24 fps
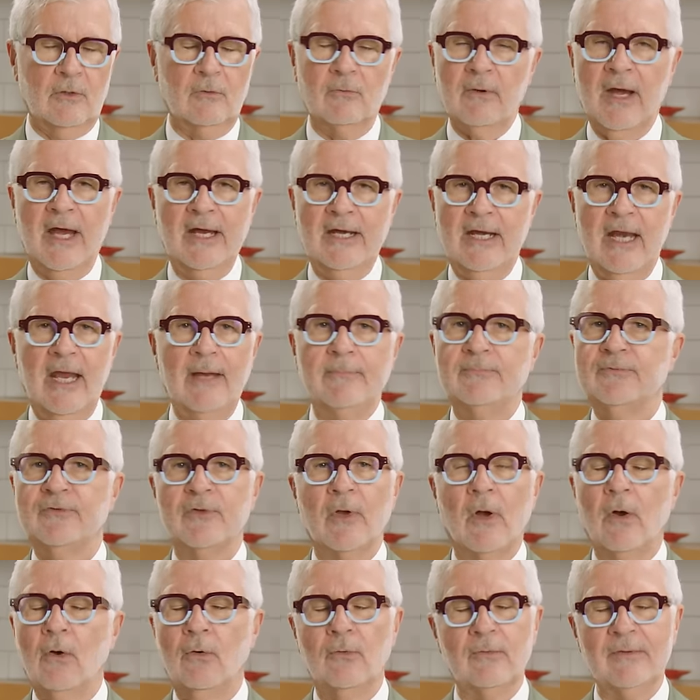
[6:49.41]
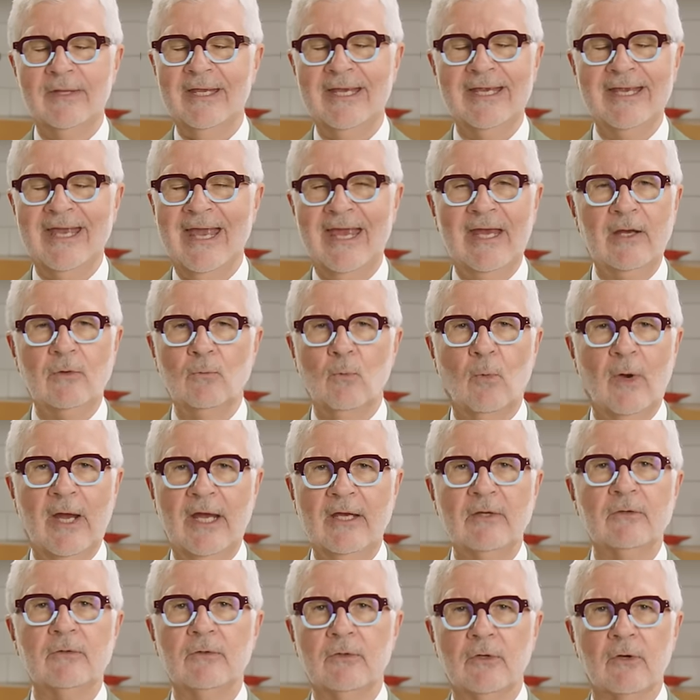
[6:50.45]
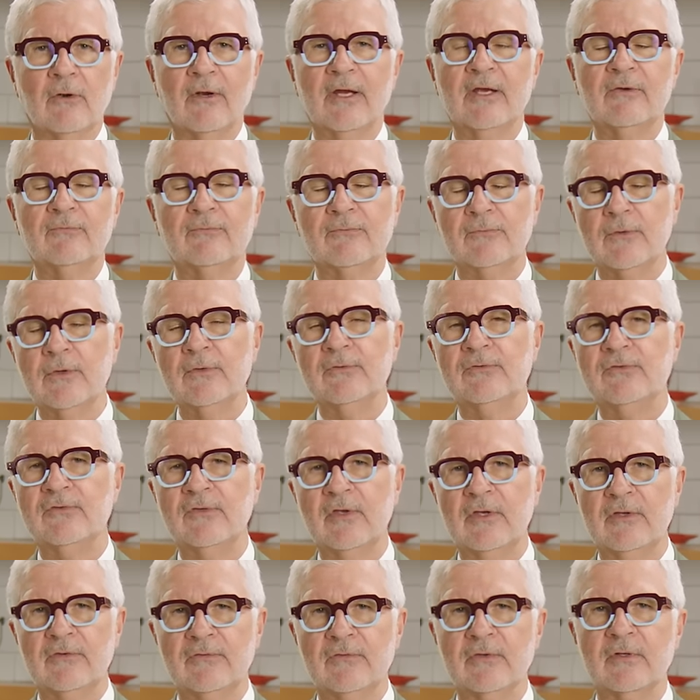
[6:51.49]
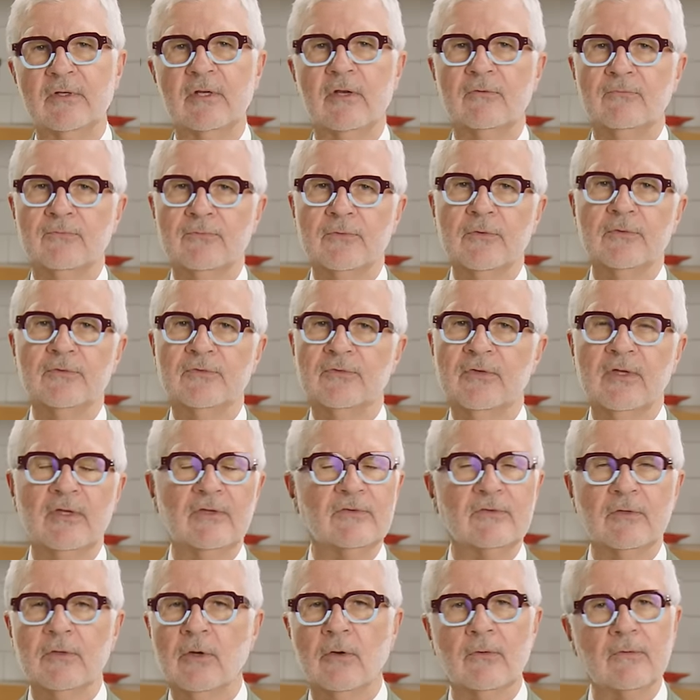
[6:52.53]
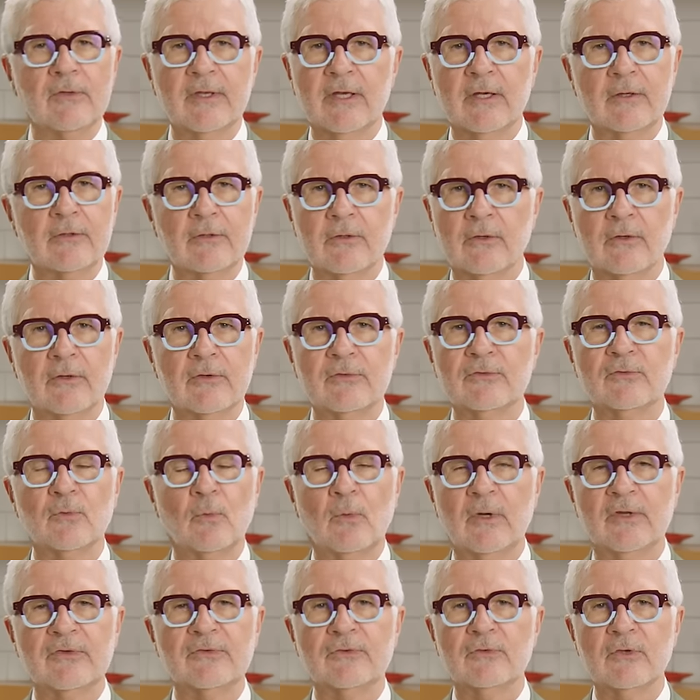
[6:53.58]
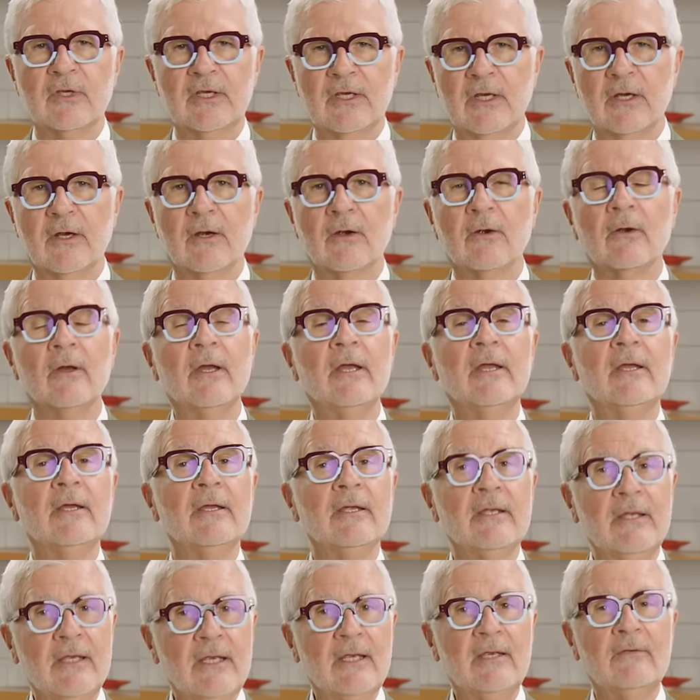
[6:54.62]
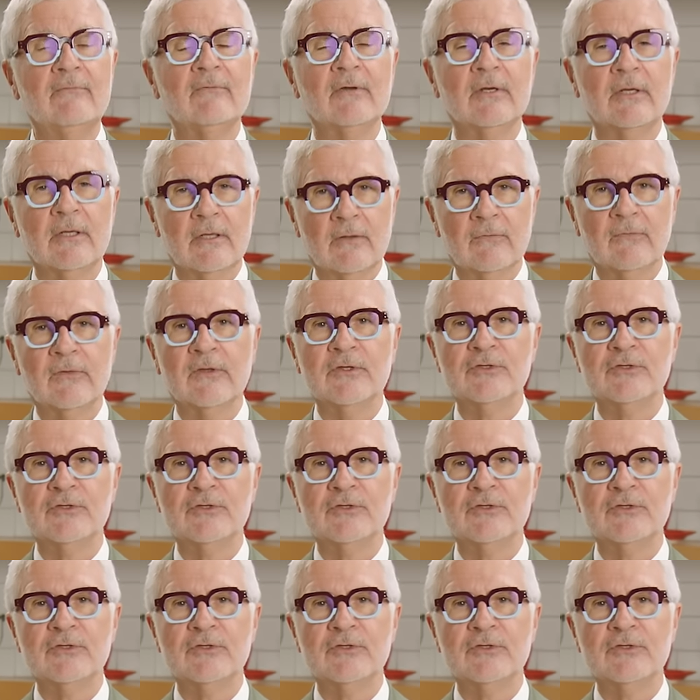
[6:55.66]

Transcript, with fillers: Great apes only gain weight during fruit season, and fruit season only occurs once a year, even in the